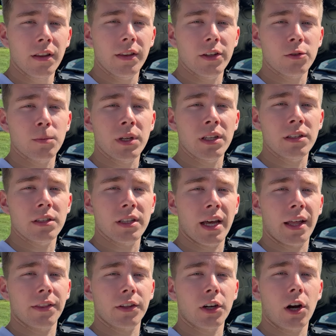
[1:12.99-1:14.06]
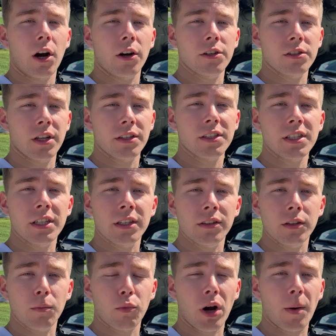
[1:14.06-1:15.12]
This means that the car is not seeing
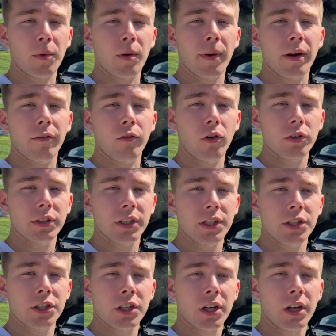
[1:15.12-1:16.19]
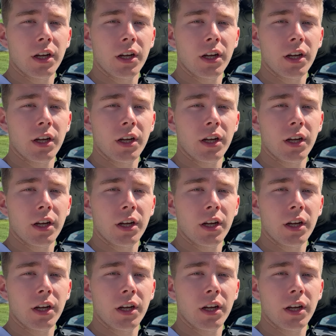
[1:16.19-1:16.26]
the proper amount of voltage